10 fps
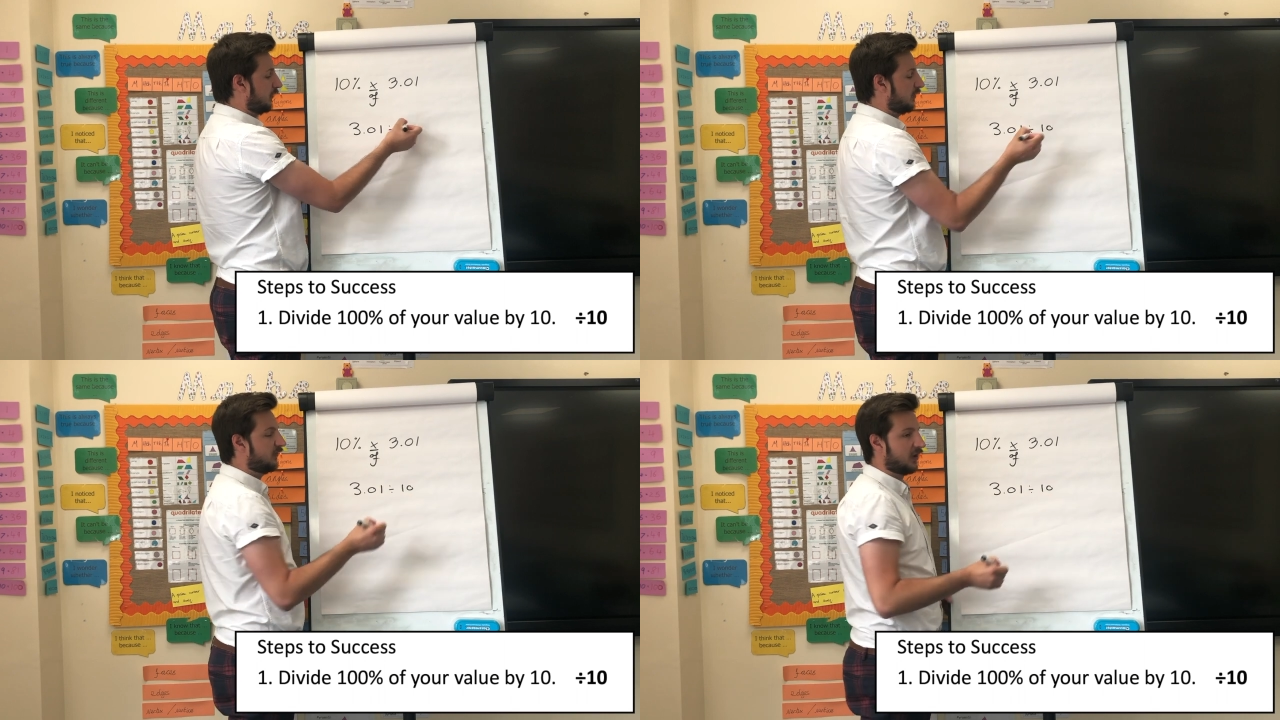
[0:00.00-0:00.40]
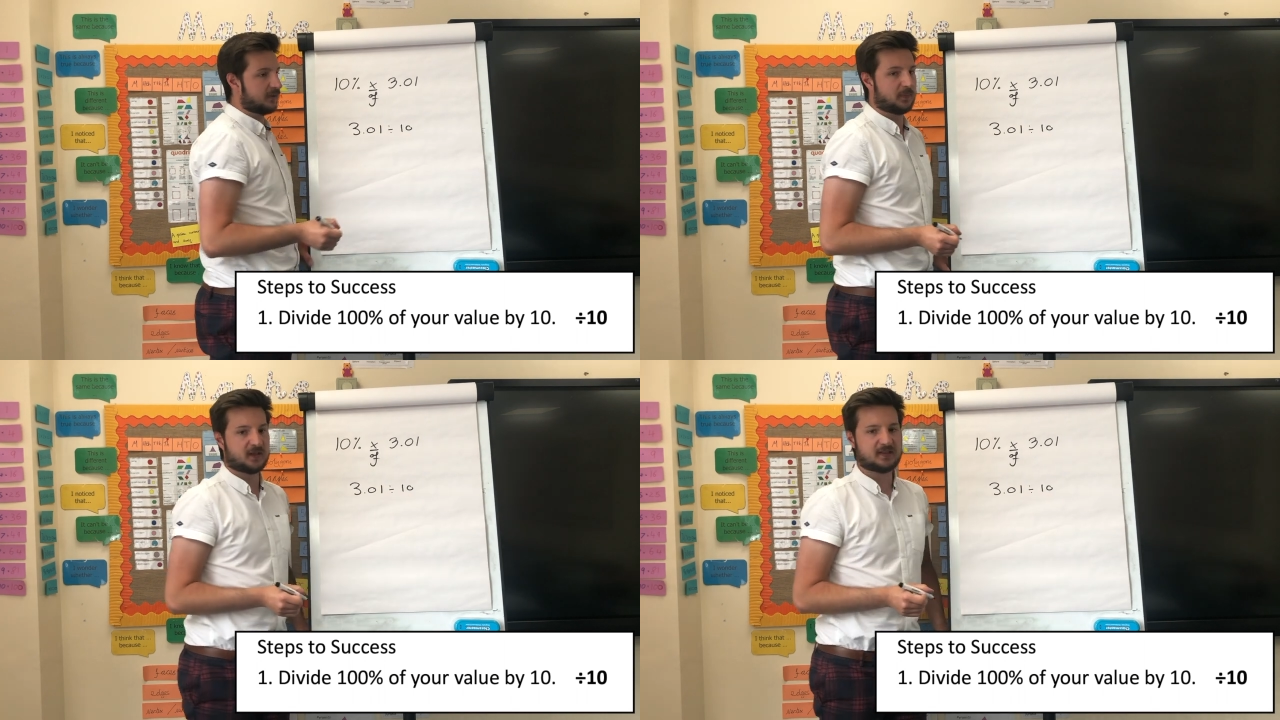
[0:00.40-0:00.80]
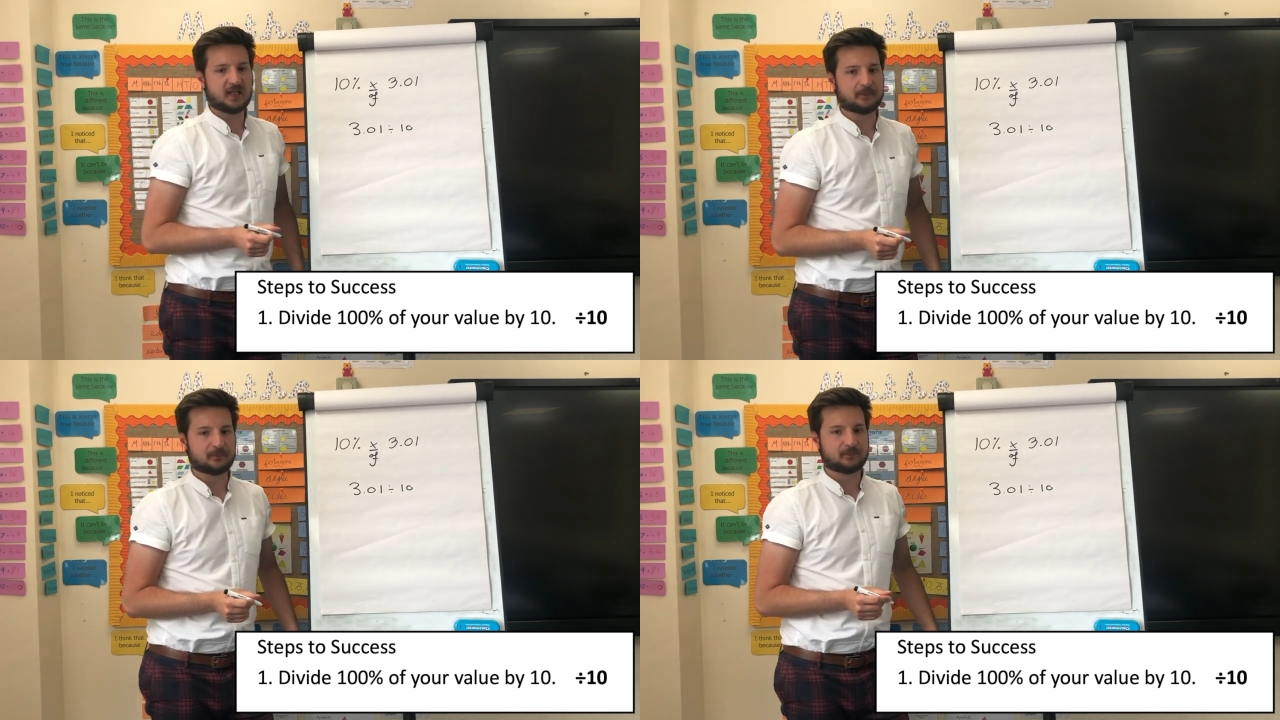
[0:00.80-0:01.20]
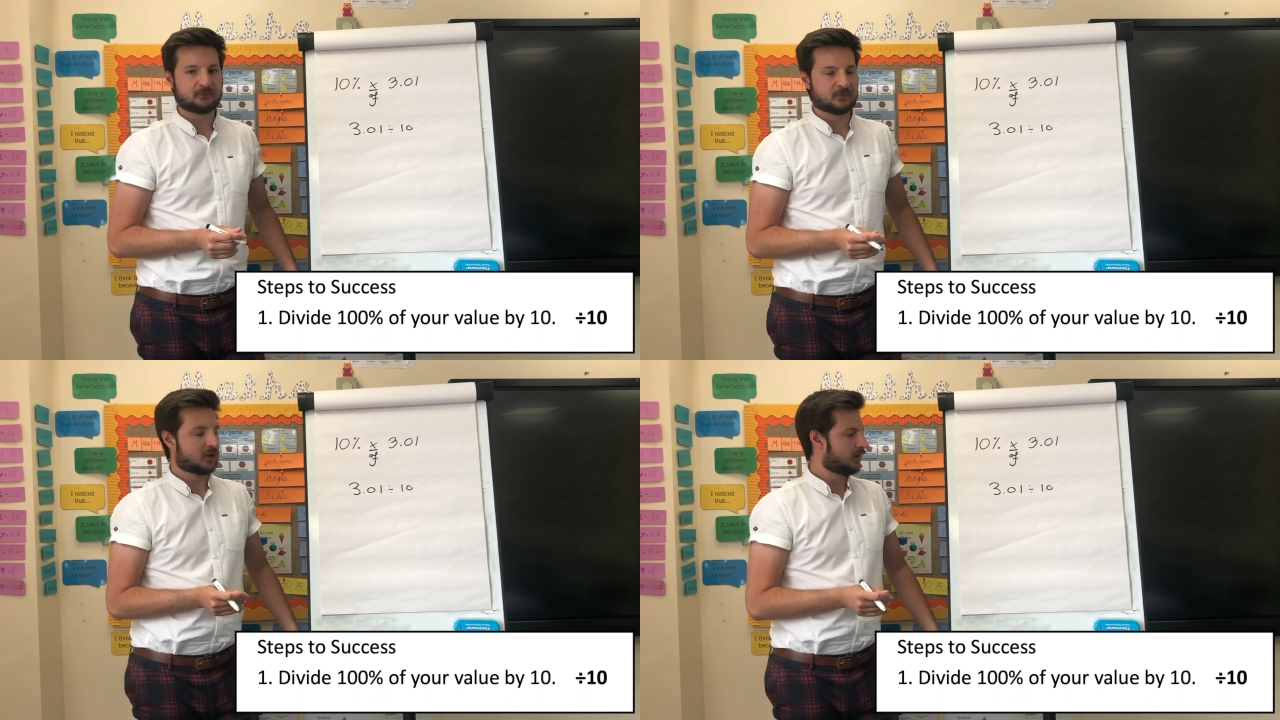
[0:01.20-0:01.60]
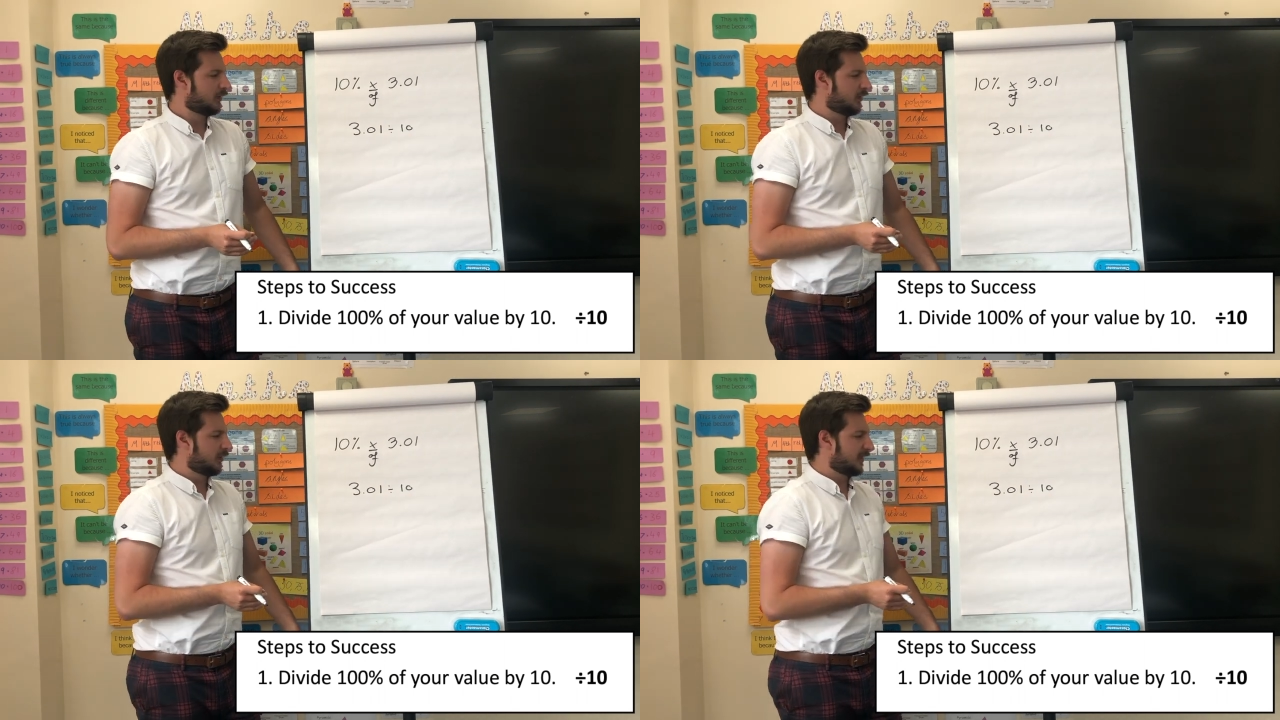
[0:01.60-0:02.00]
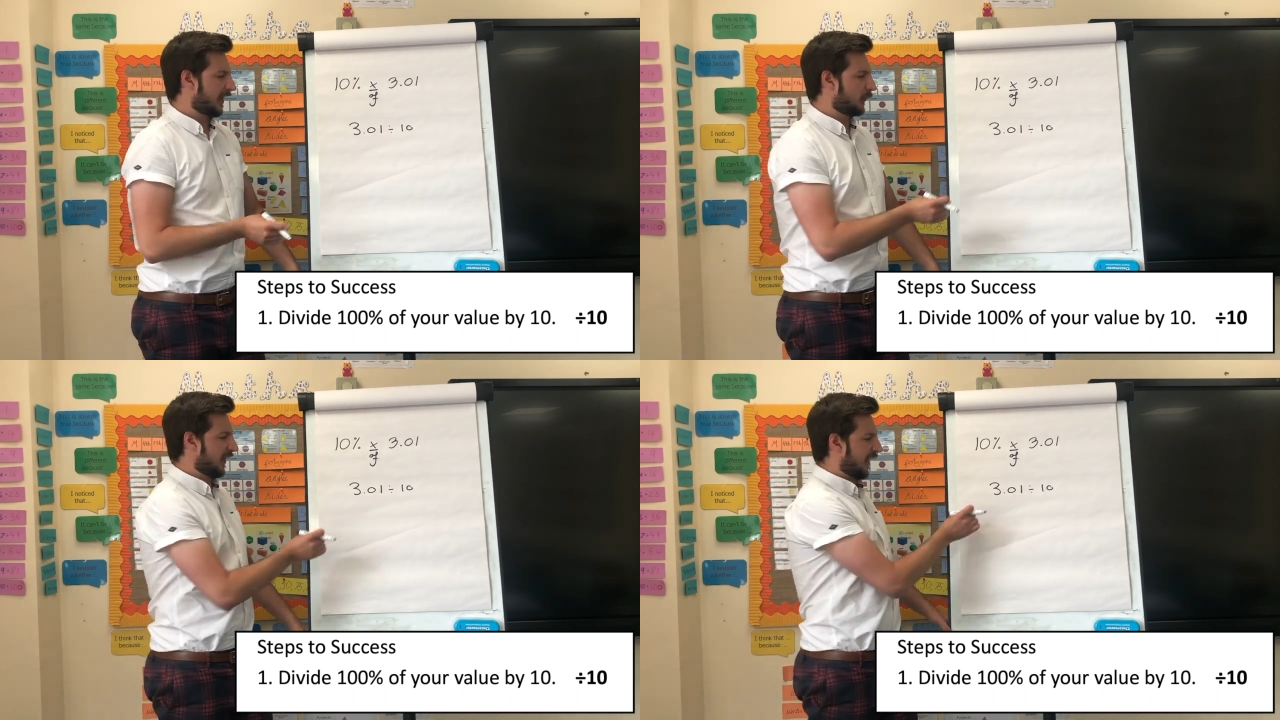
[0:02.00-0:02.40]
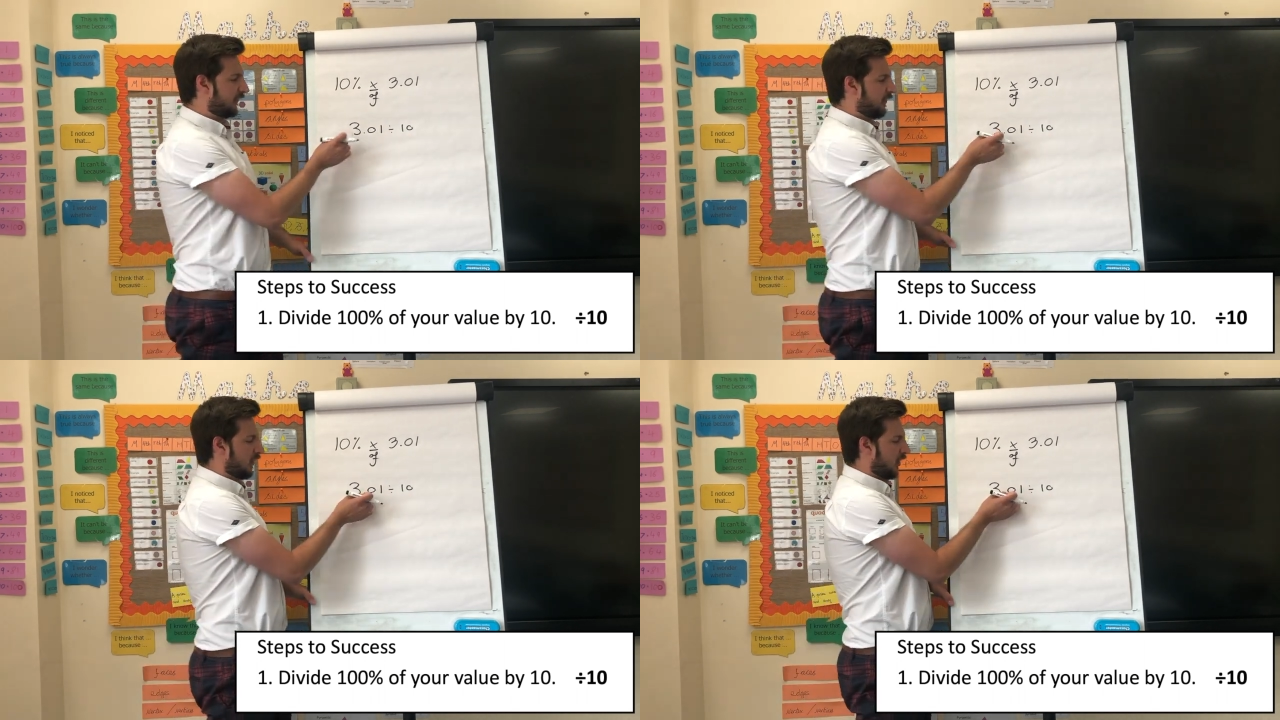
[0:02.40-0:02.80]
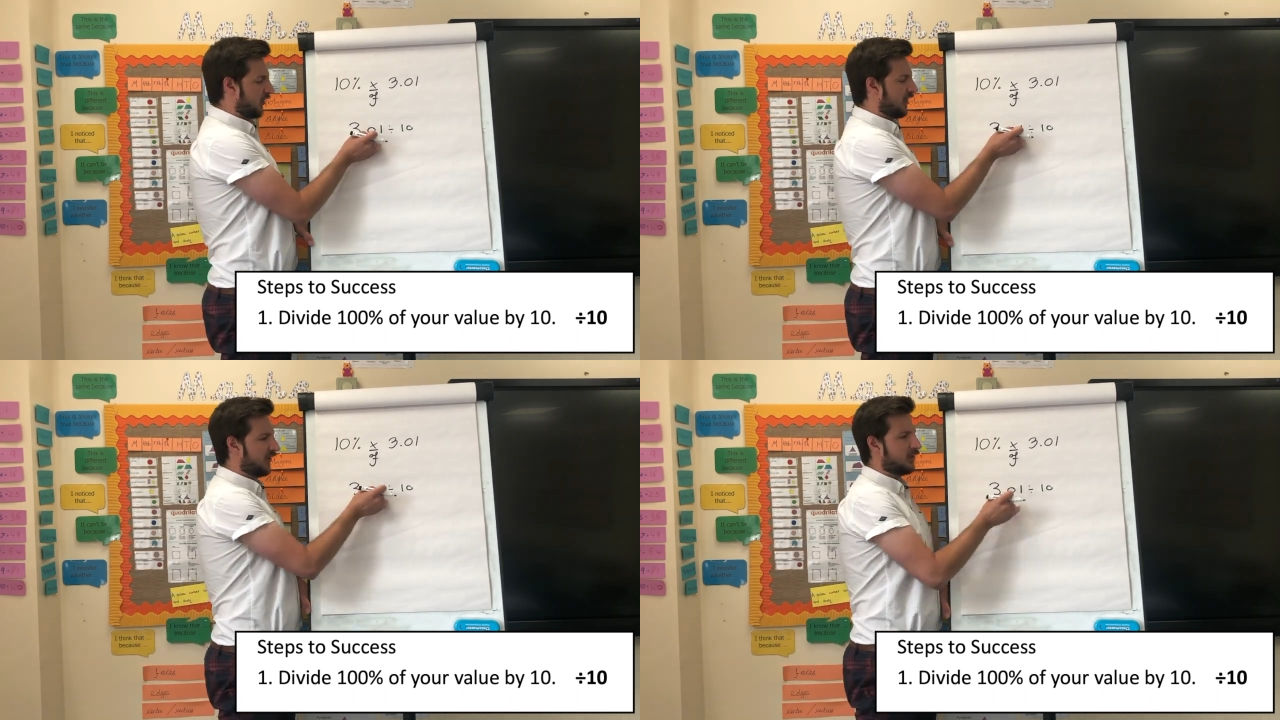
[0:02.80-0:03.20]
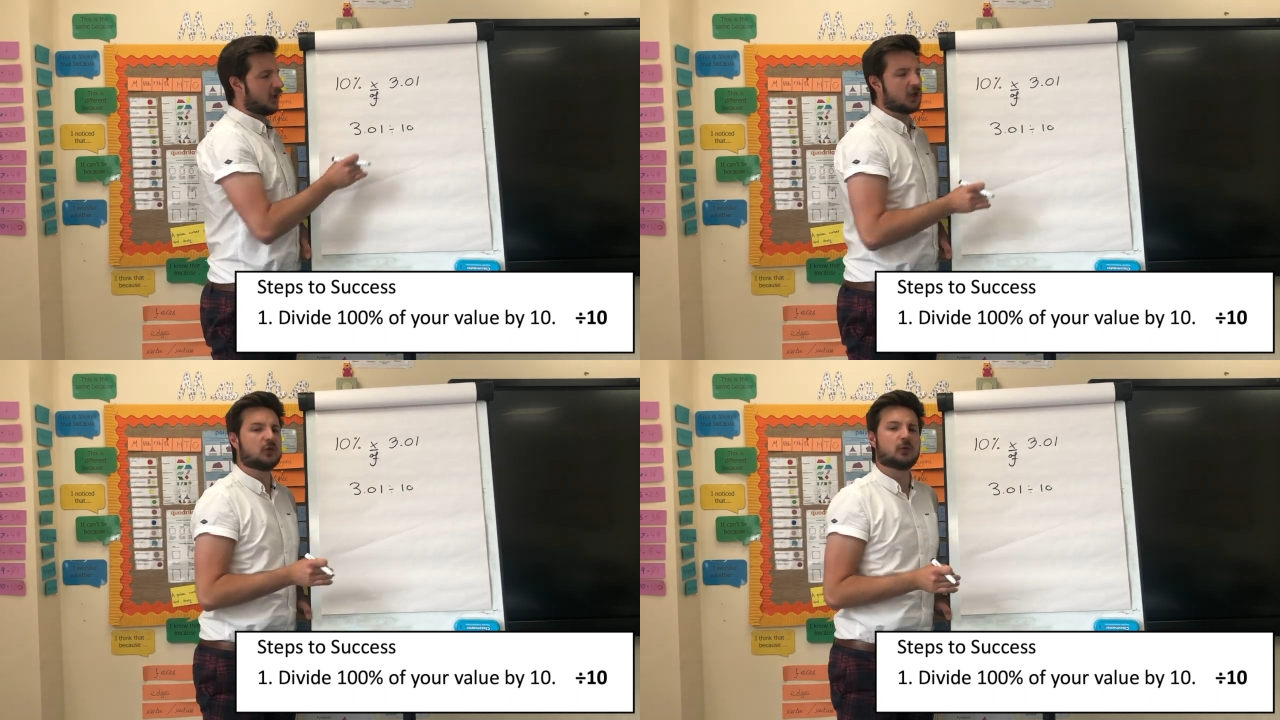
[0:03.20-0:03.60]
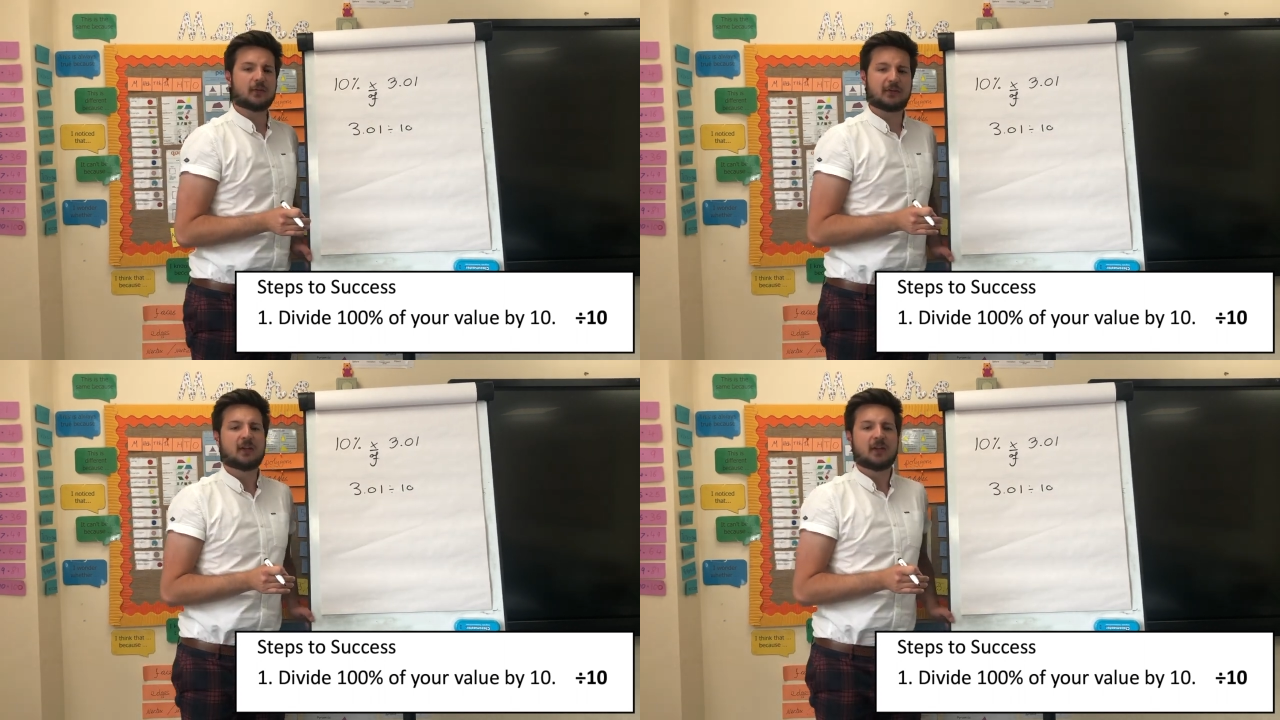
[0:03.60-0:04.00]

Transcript: divided by 10. Now we have a tenth and a hundredth